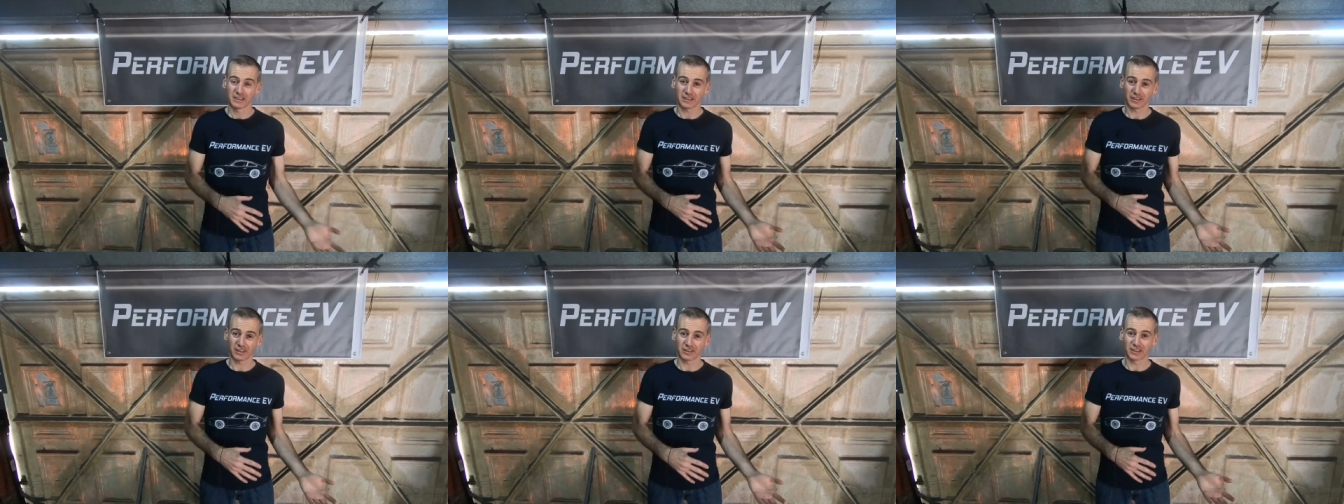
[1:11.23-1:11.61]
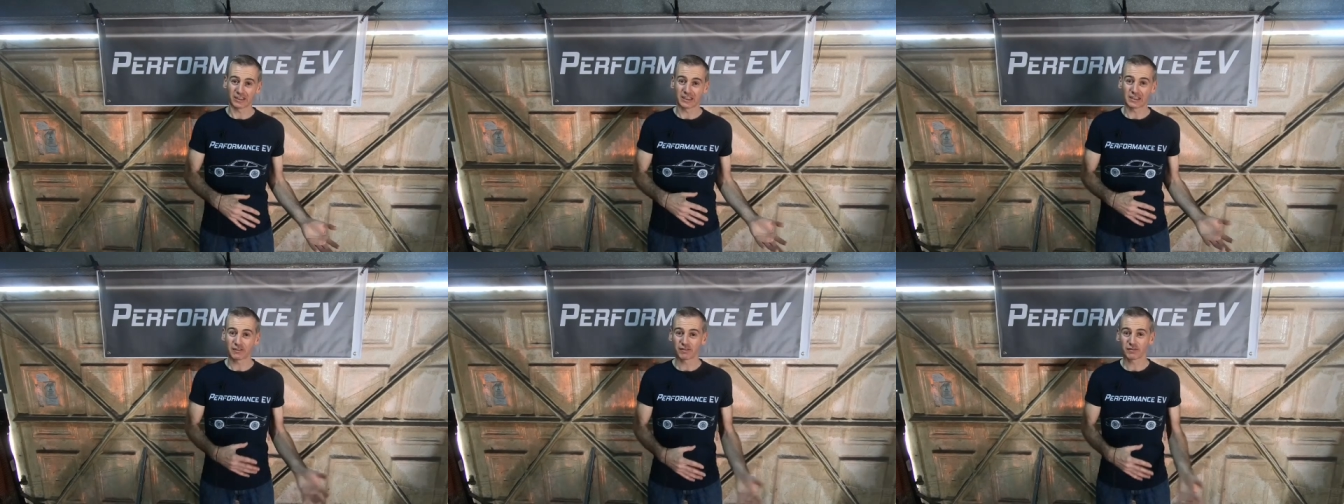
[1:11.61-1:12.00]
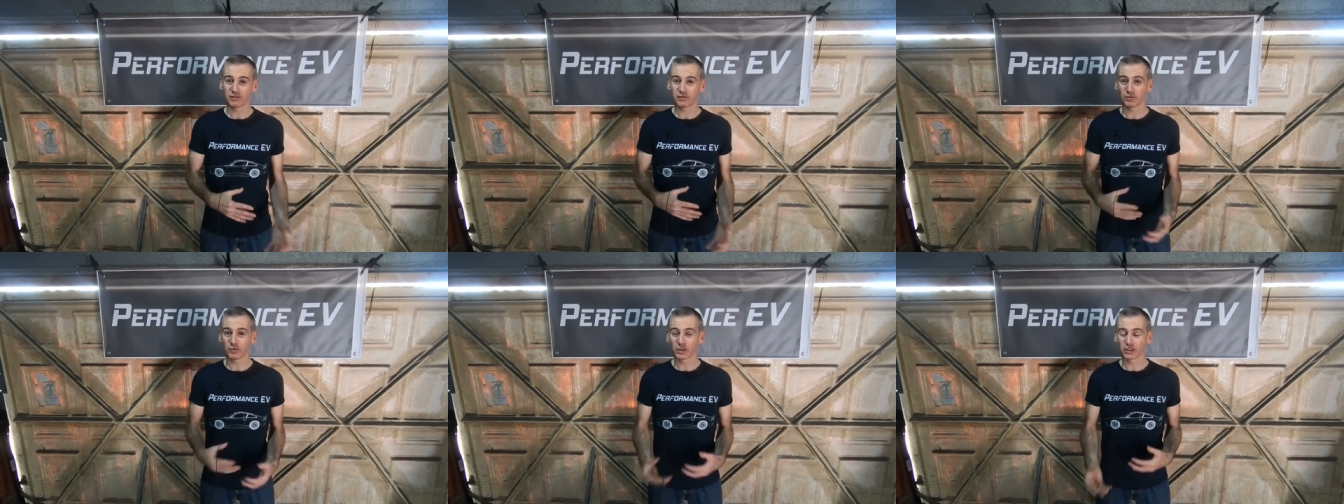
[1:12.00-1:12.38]
on the Leaf
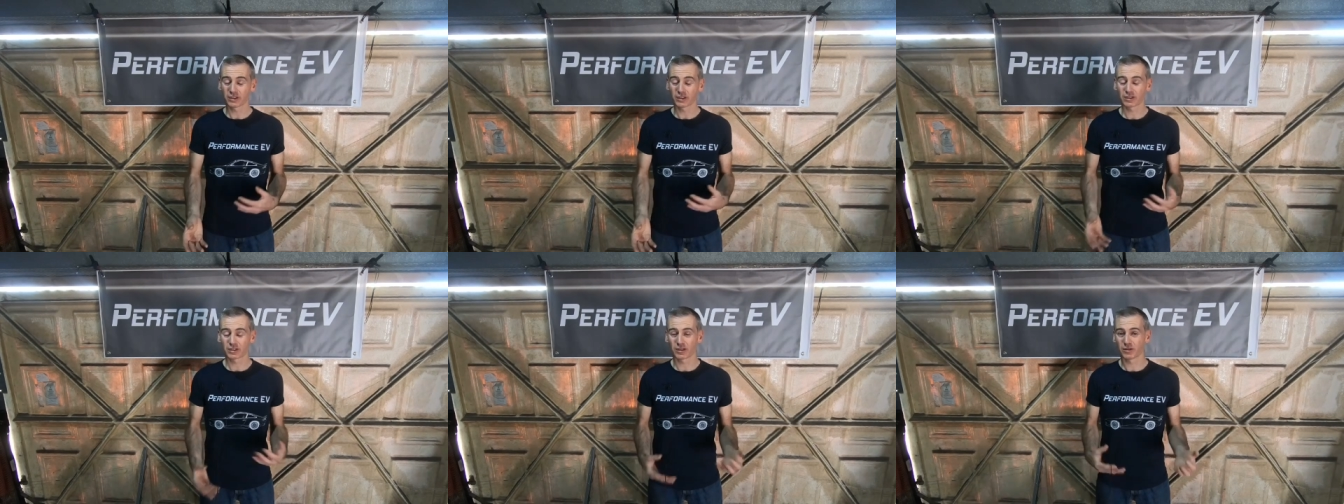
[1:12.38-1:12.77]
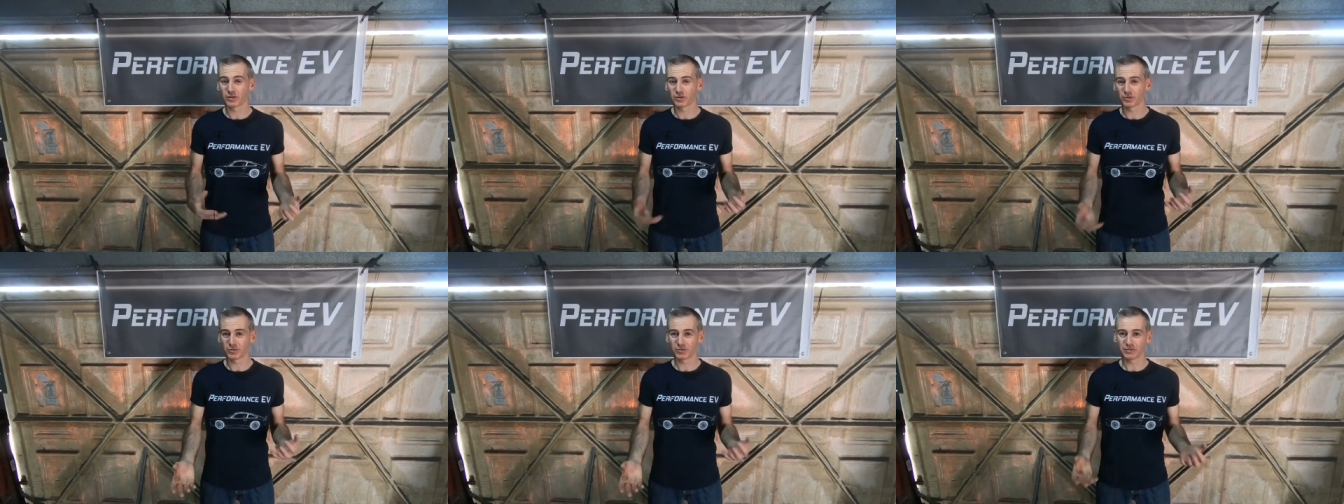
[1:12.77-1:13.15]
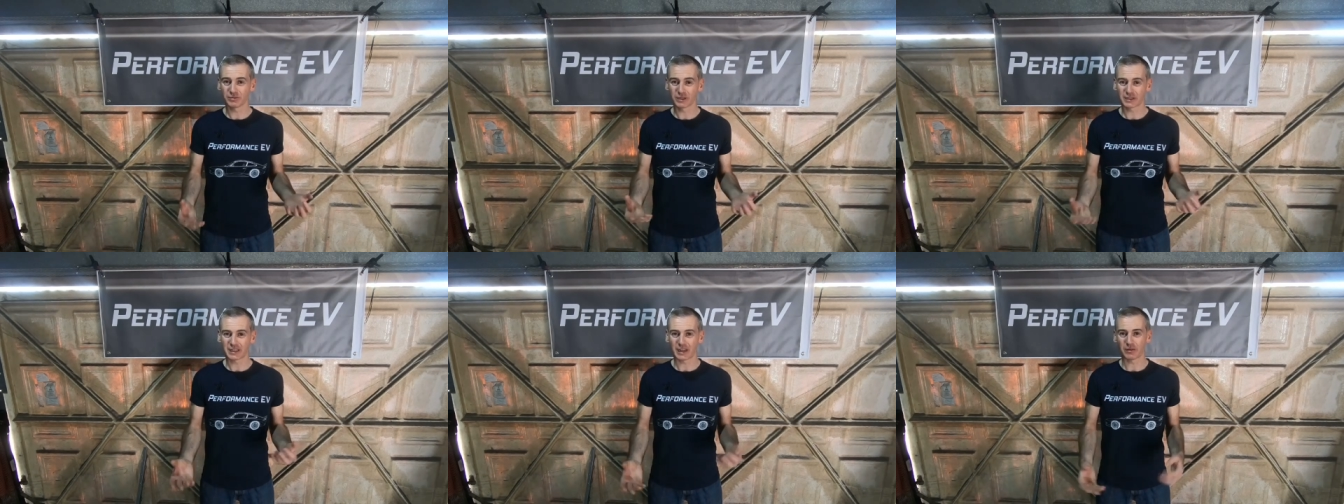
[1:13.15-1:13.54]
one, so
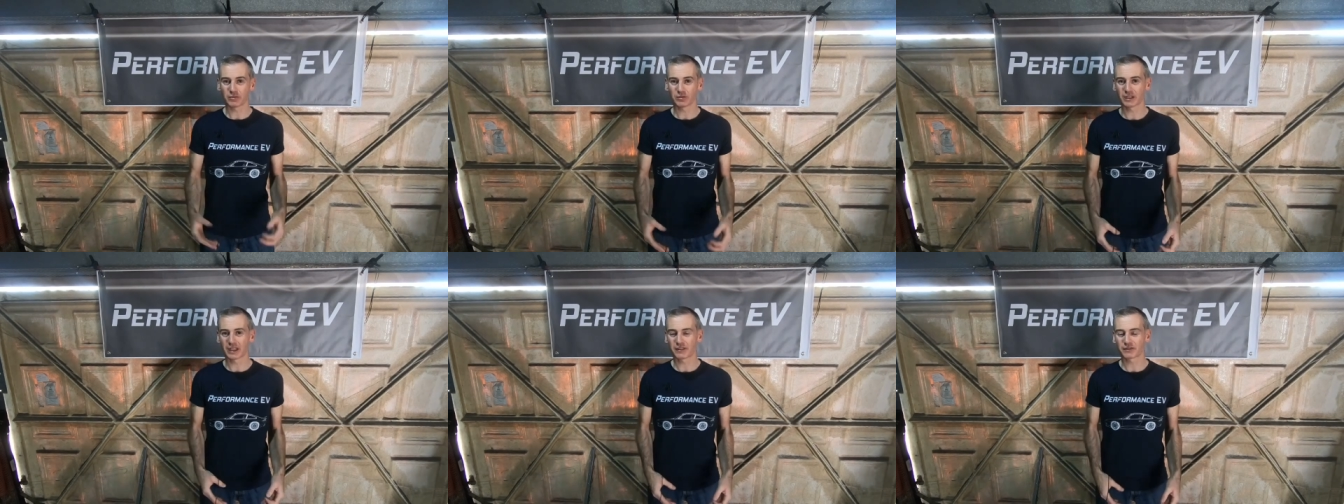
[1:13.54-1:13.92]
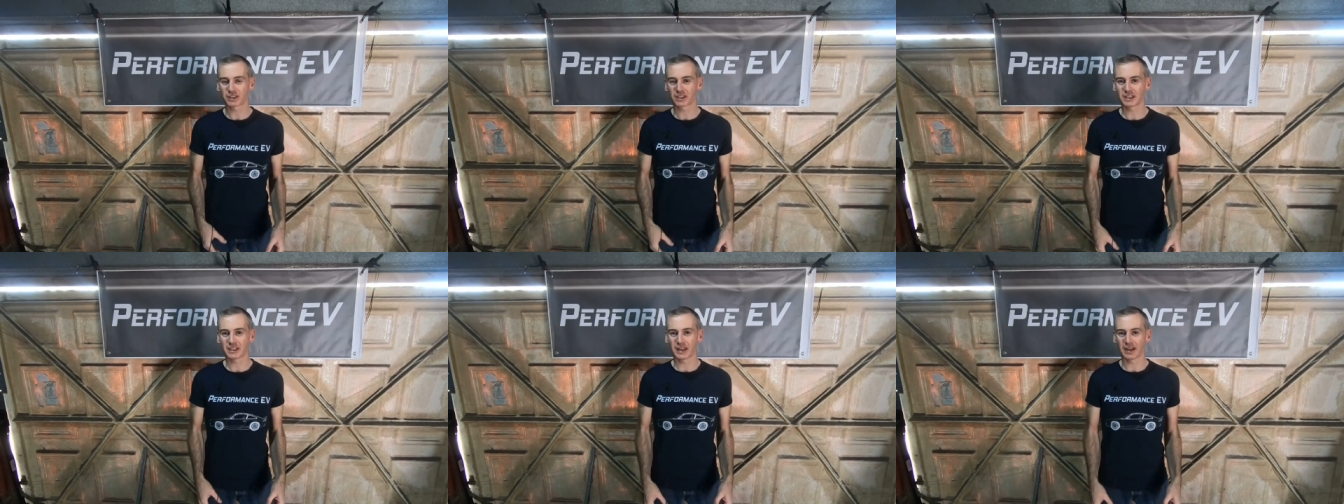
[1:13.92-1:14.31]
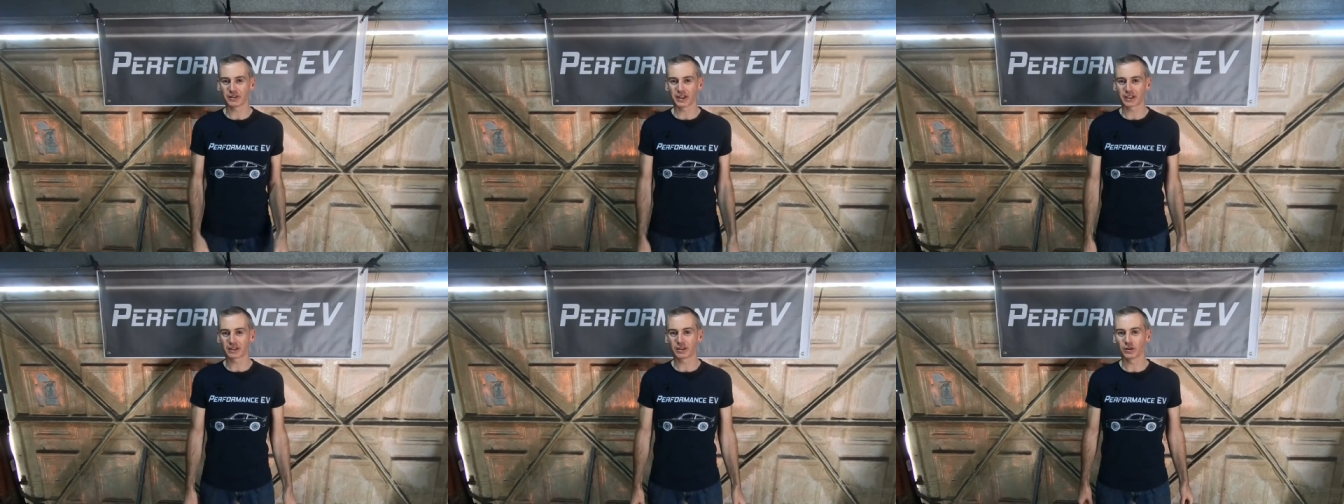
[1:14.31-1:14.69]
well, yeah, we'll have to see how
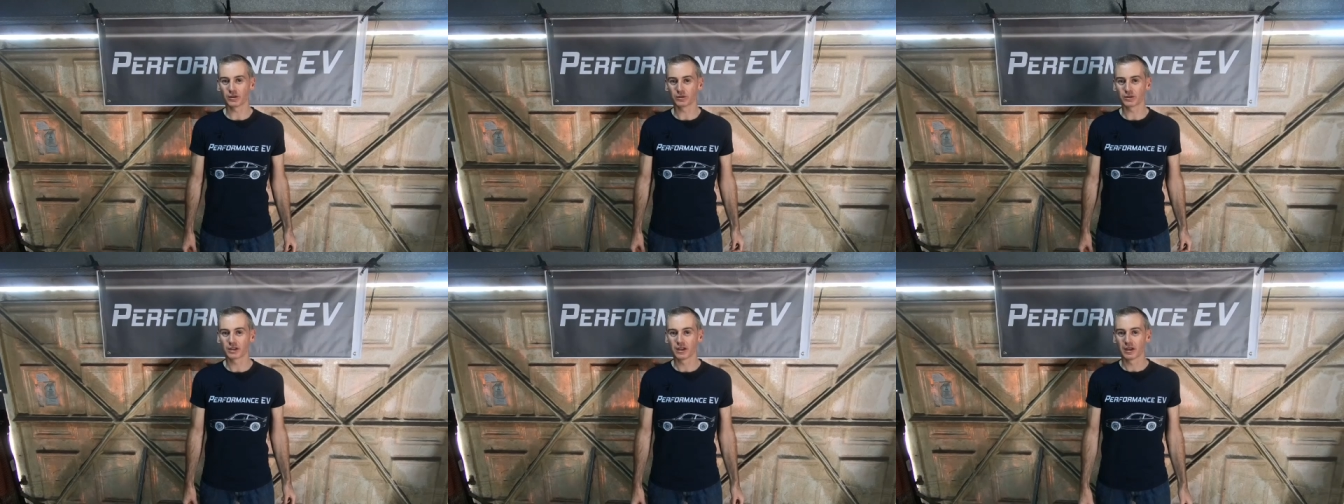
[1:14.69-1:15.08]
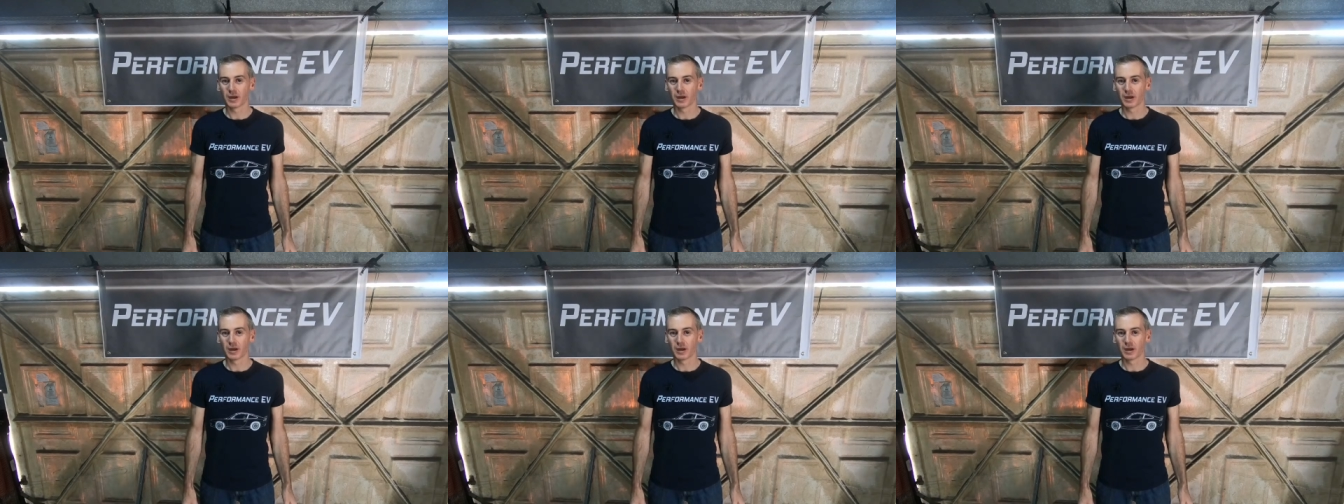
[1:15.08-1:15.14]
that goes.